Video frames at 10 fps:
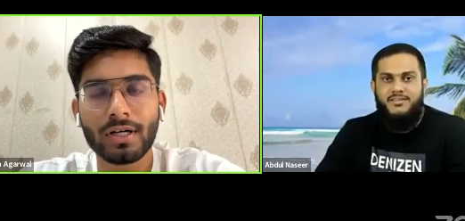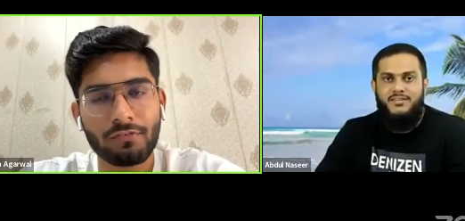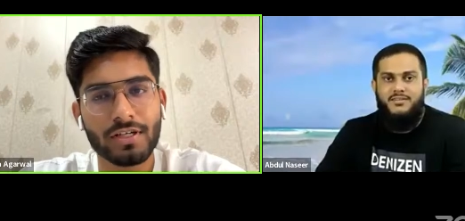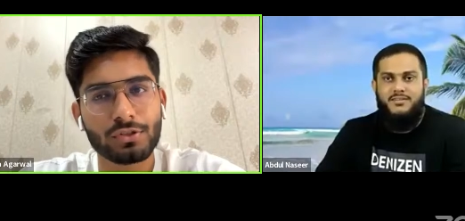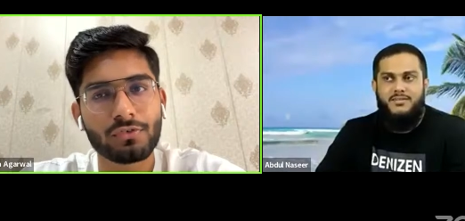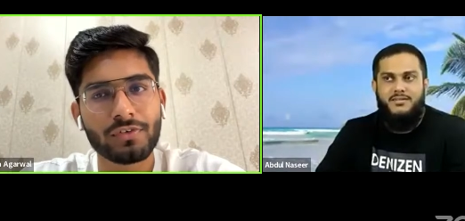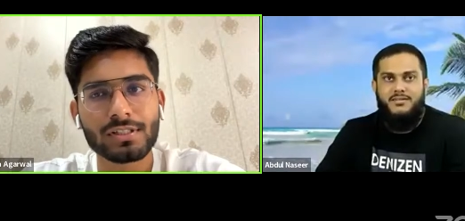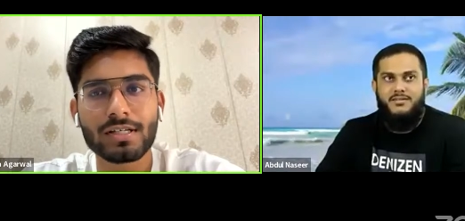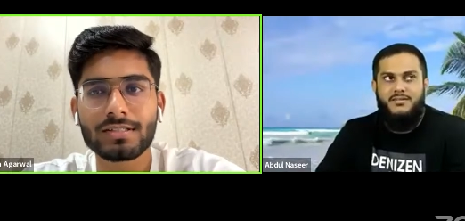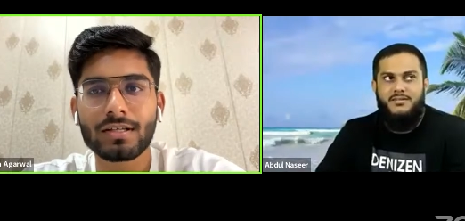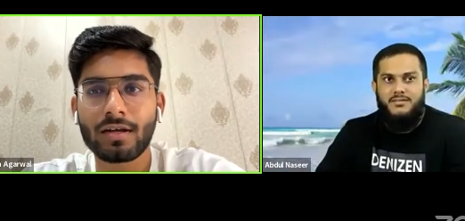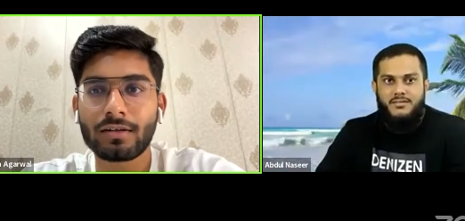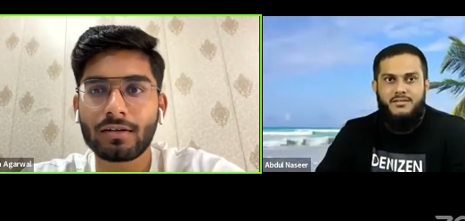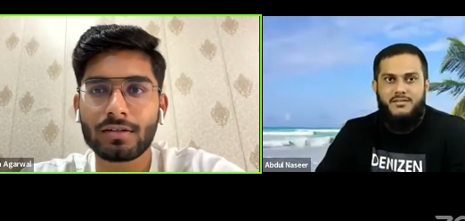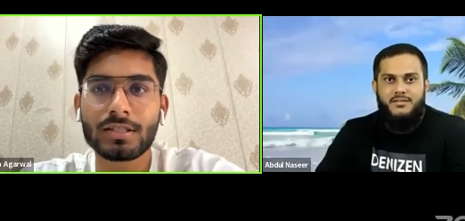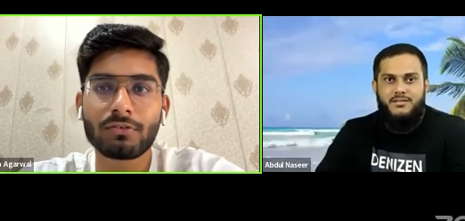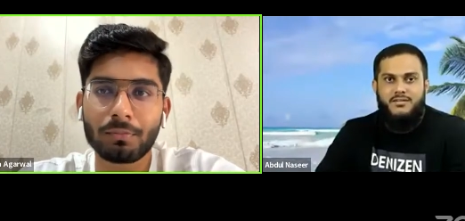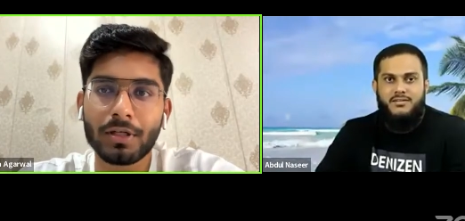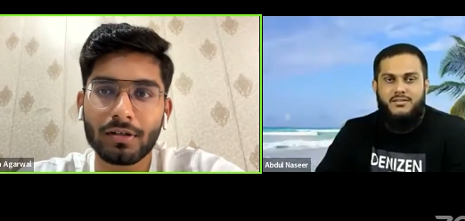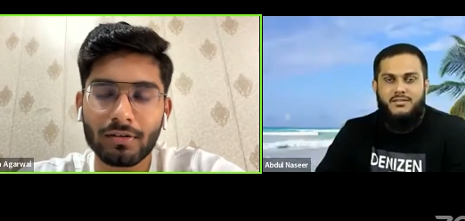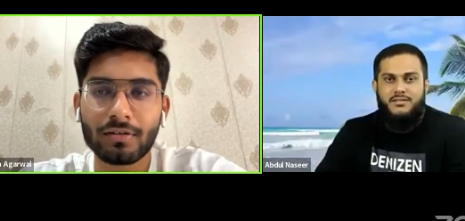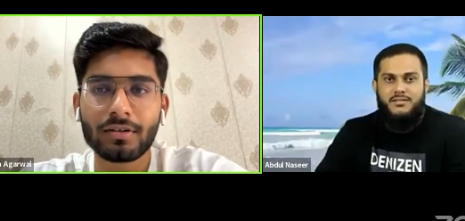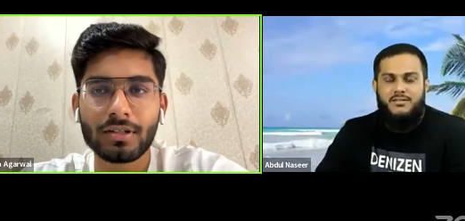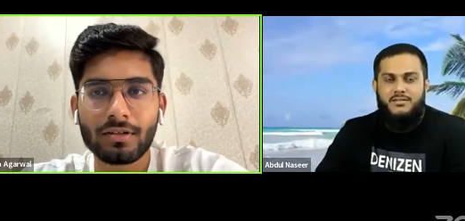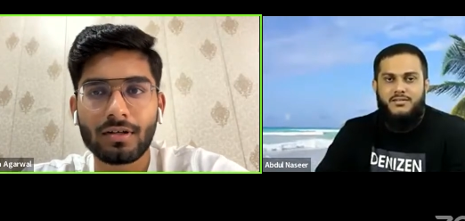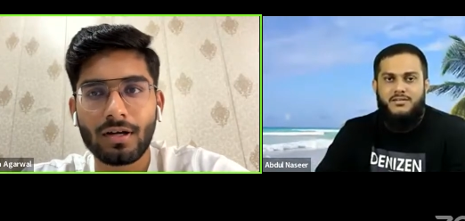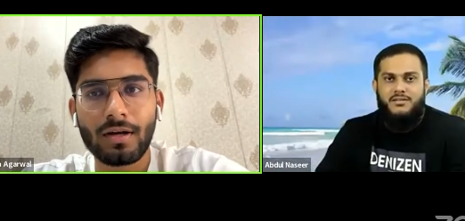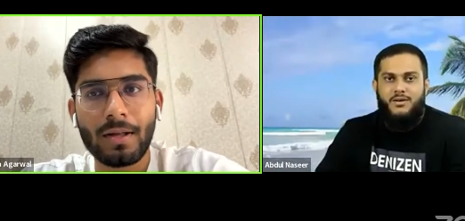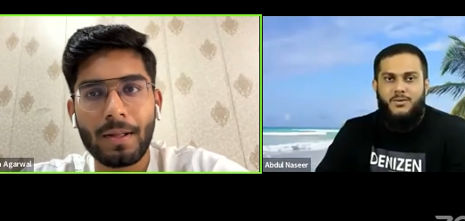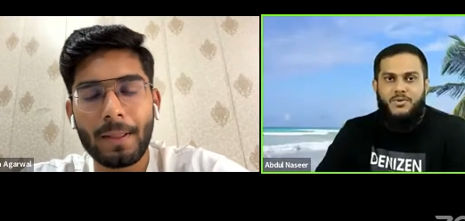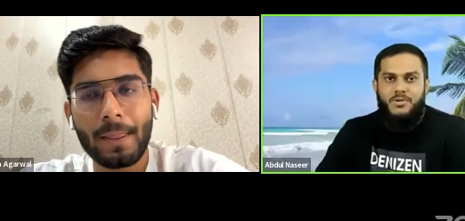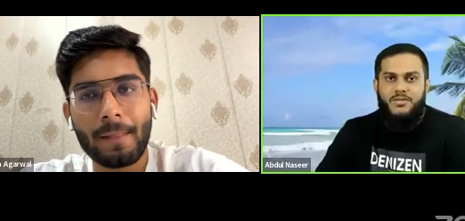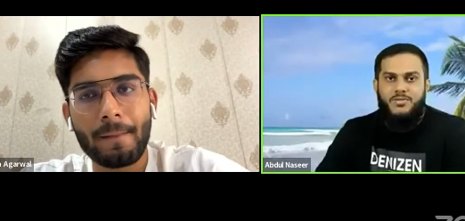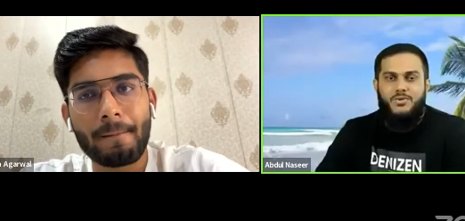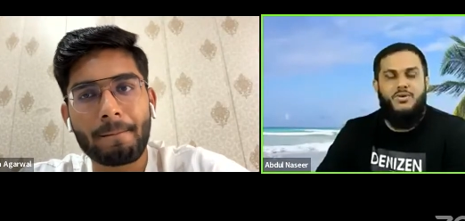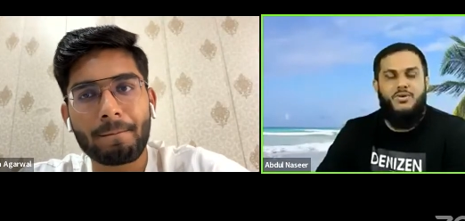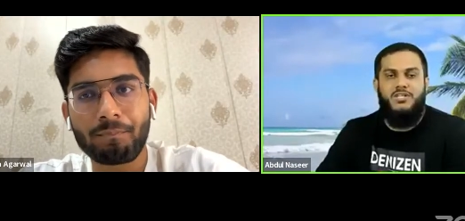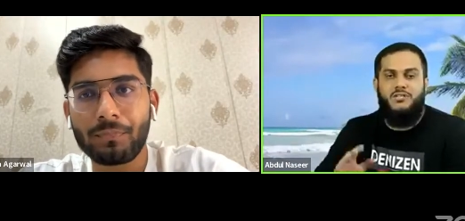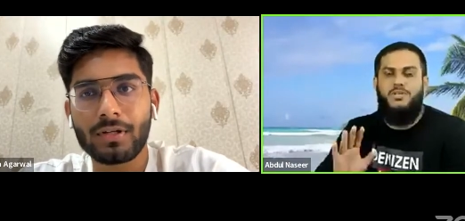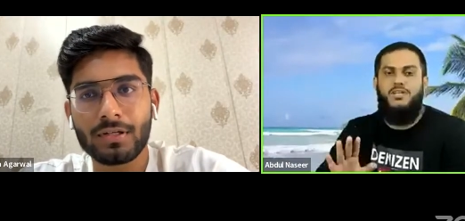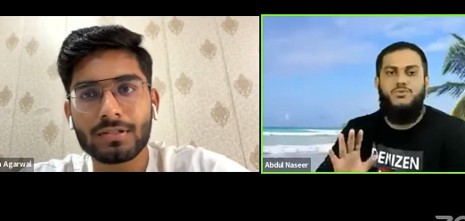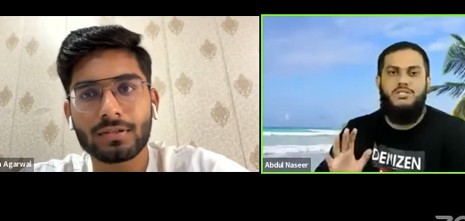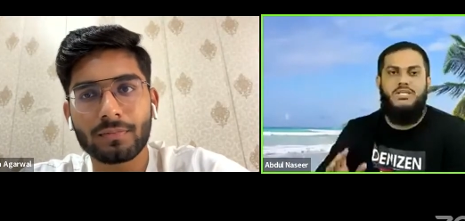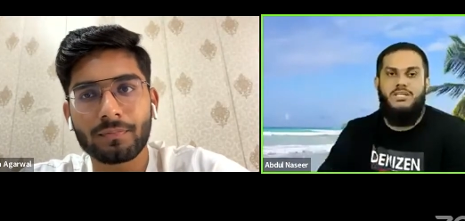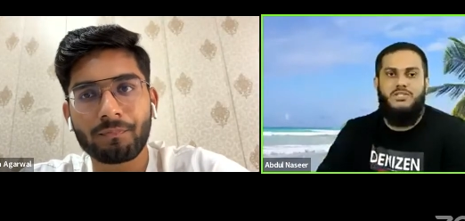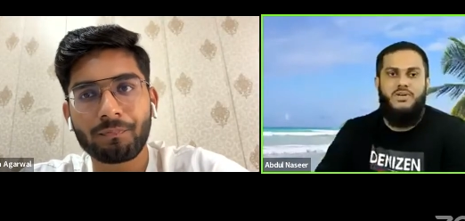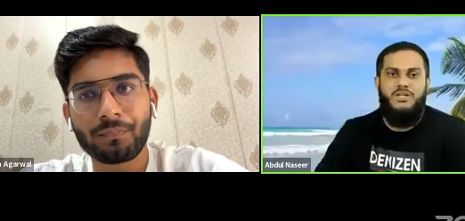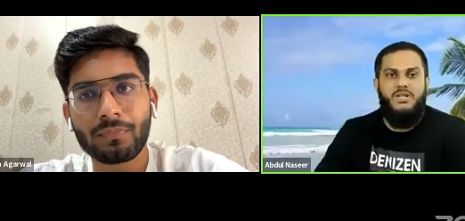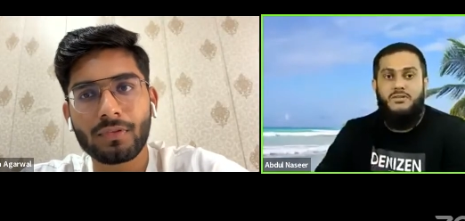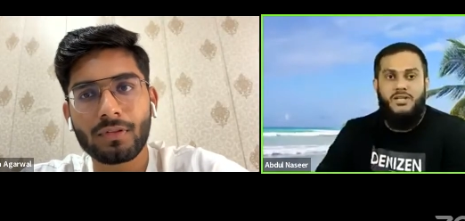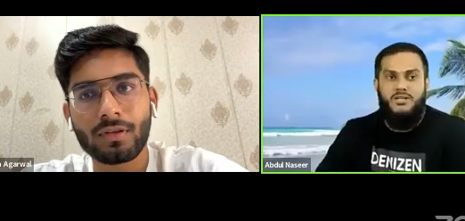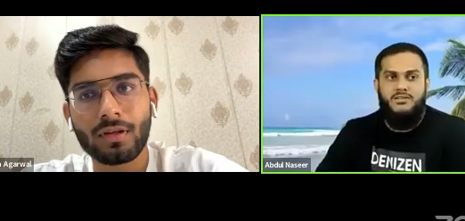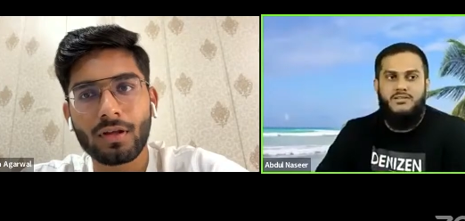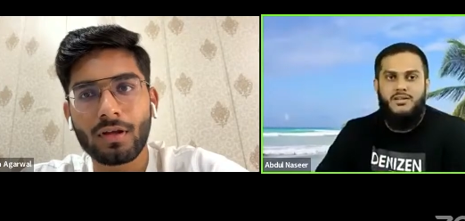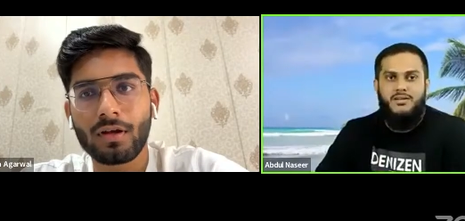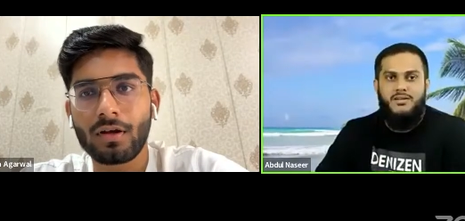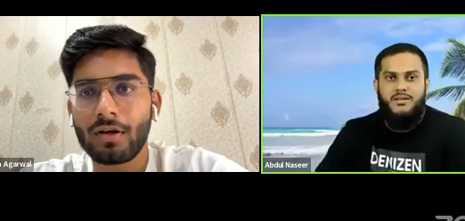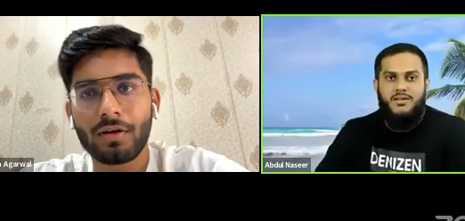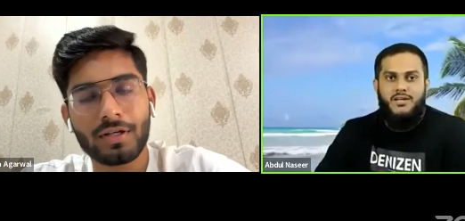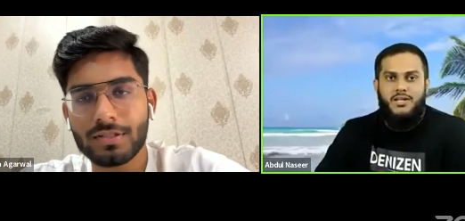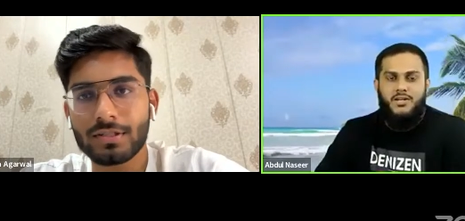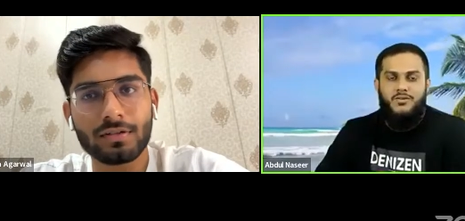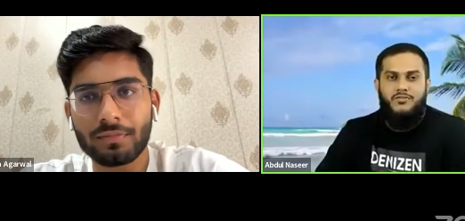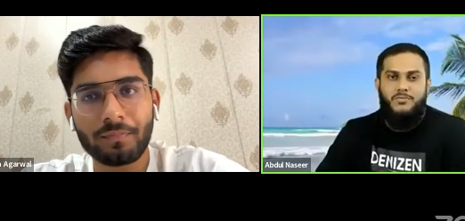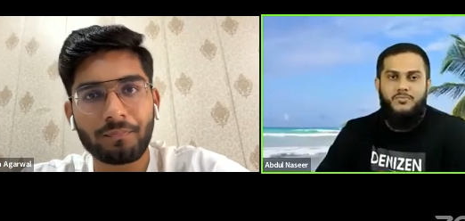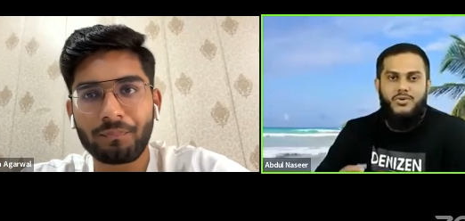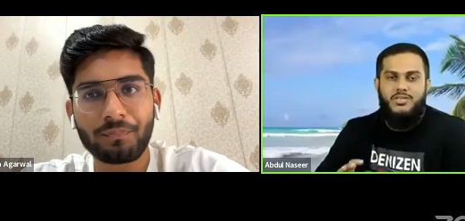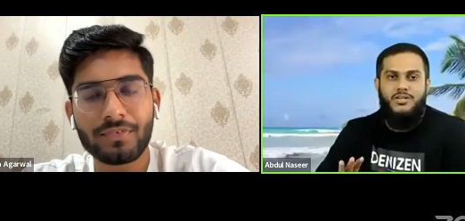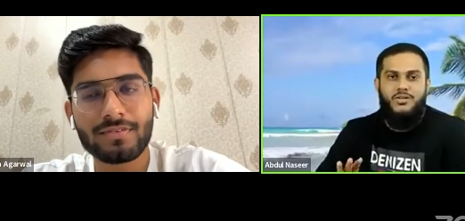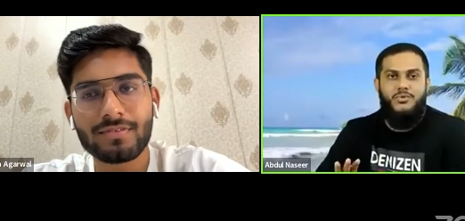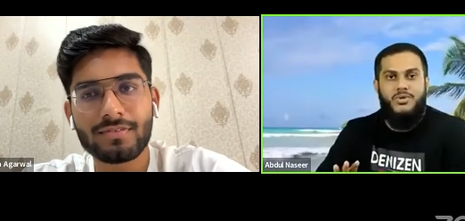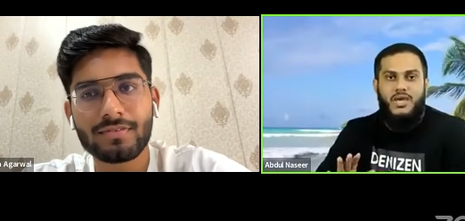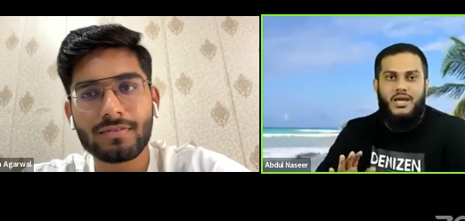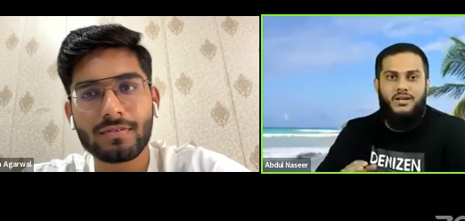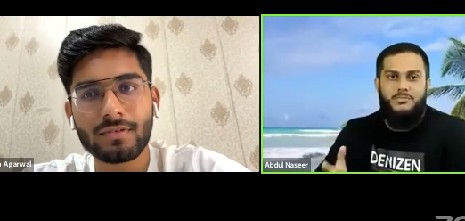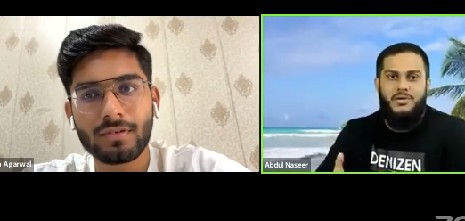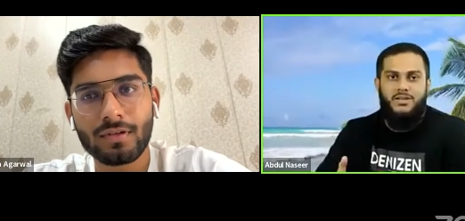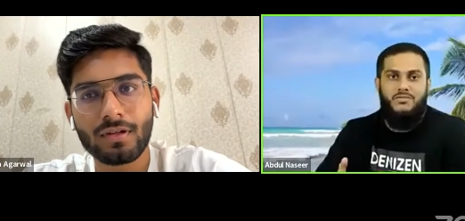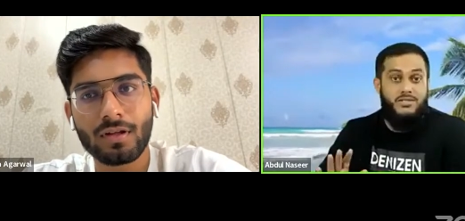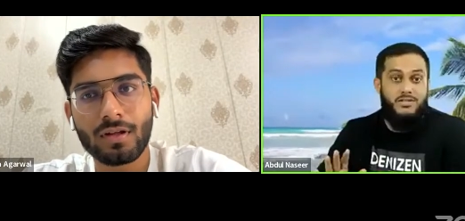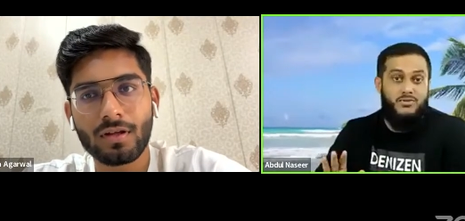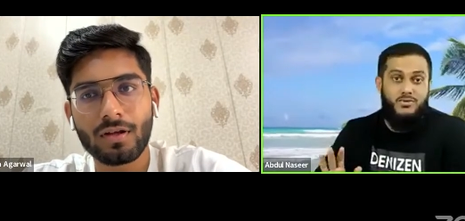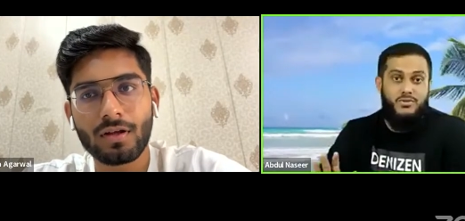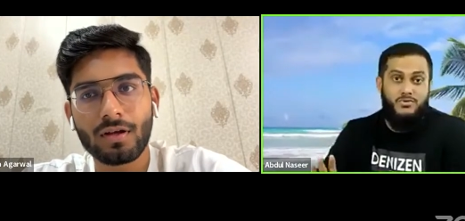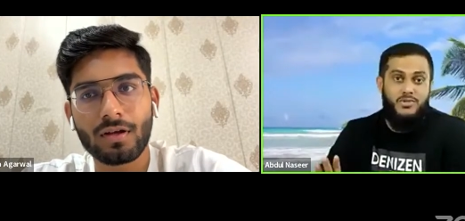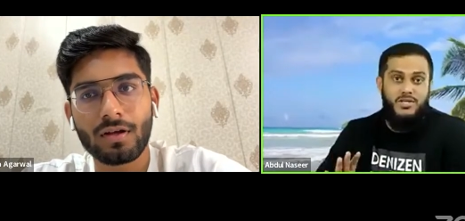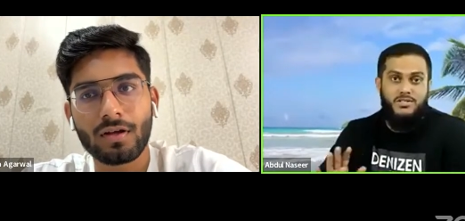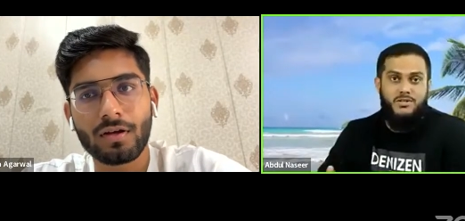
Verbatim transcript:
Speaker 1: to attend face-to-face classes, then I think it's even better.
Speaker 2: Okay, so your experience, you are satisfied with live classes. Now, yes, from your side, you can recommend live classes to your juniors or